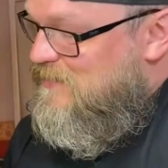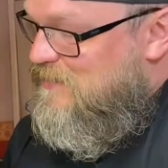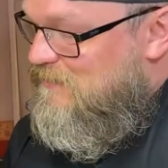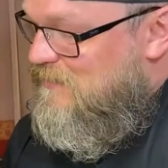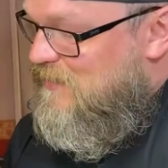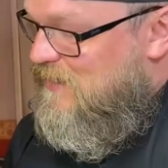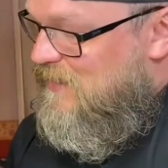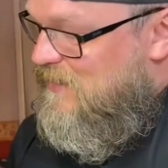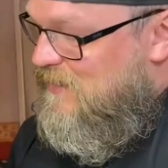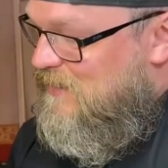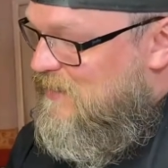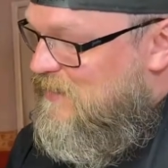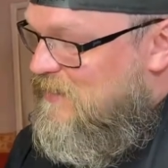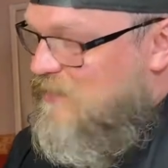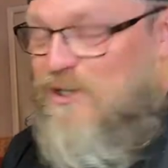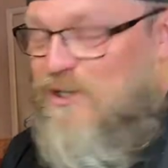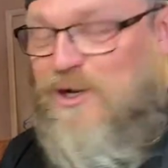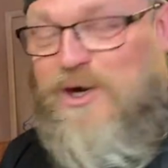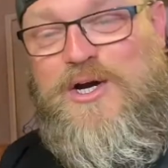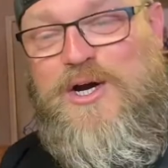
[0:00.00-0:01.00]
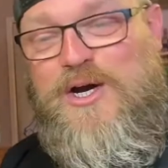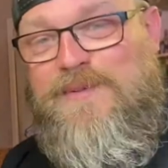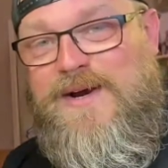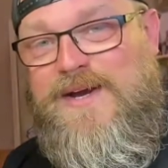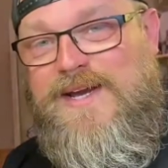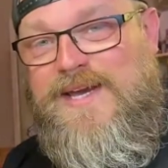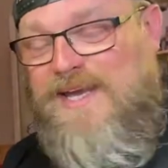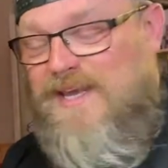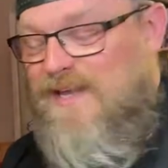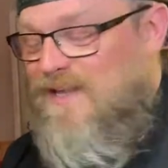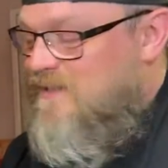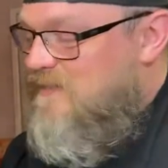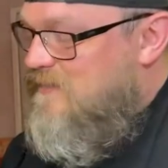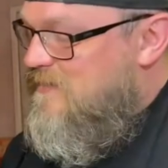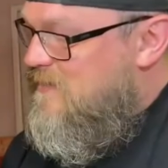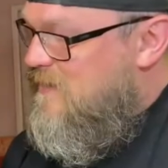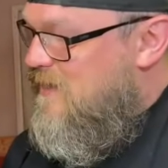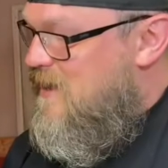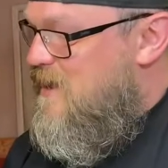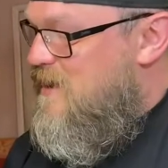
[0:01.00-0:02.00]
lovely Cocoa Monkey.
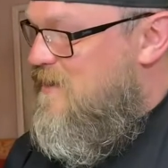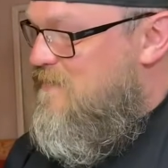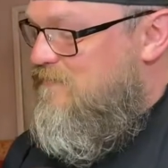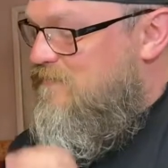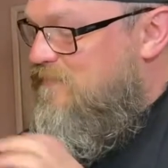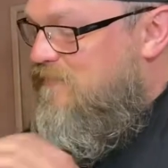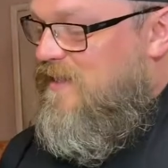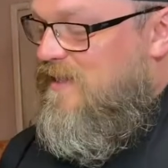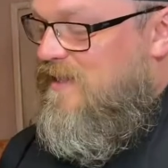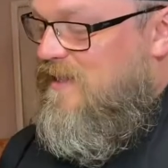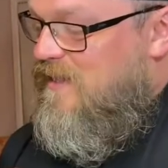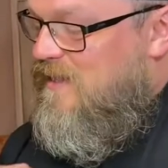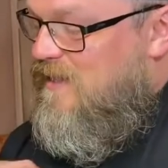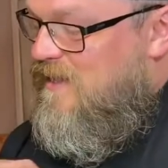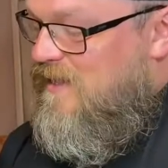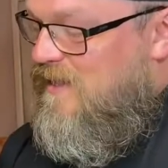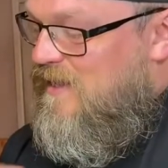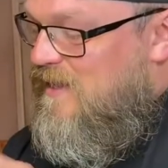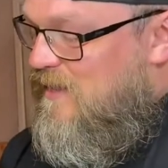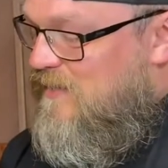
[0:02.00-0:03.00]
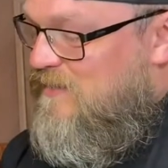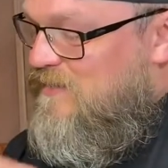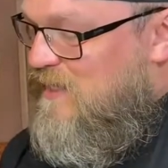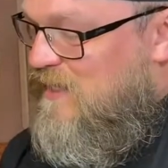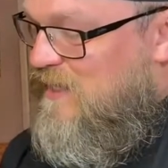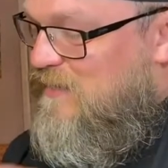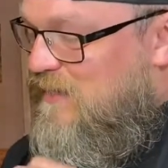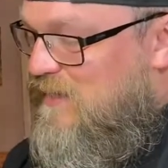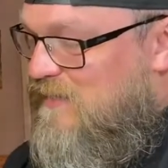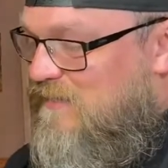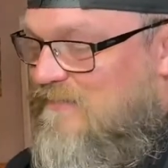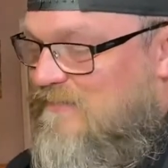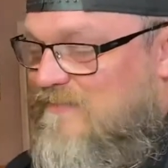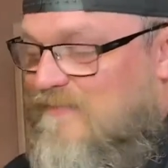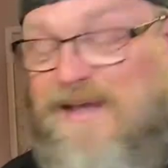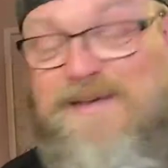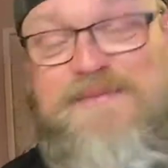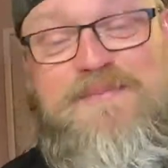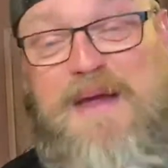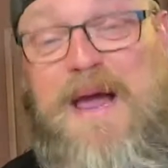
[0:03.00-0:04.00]
I was a little bit...
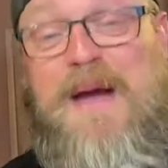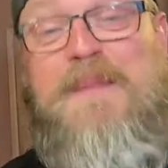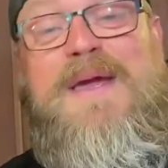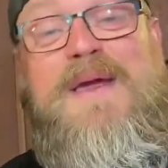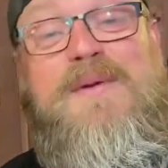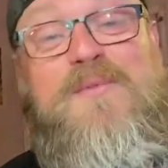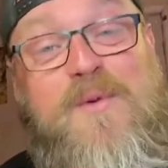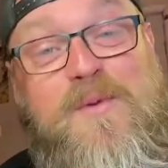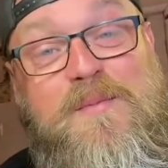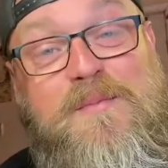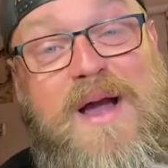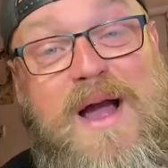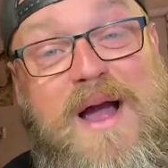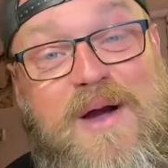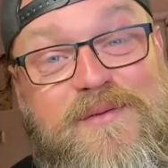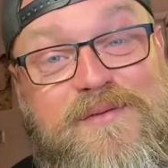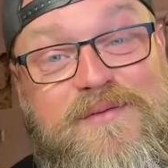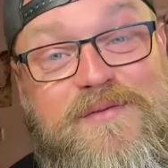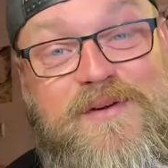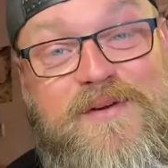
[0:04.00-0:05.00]
I paid £1 for